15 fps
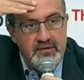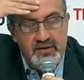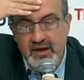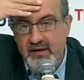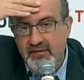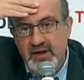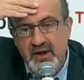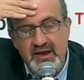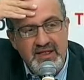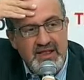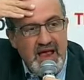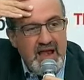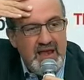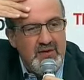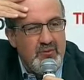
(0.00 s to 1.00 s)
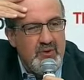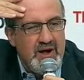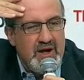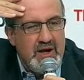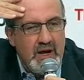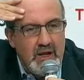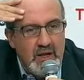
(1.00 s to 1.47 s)
They never got it
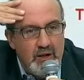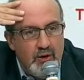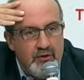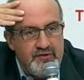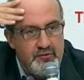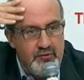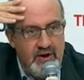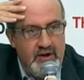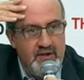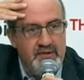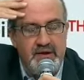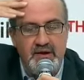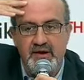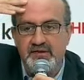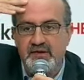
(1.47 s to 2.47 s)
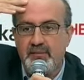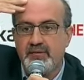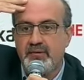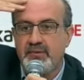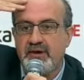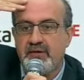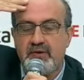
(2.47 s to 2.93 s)
anywhere close to anything
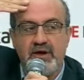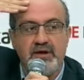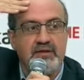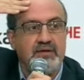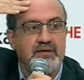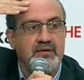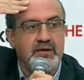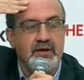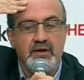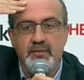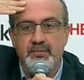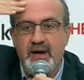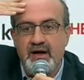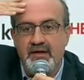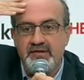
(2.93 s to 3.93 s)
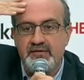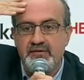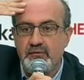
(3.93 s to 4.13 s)
acceptably right in the past.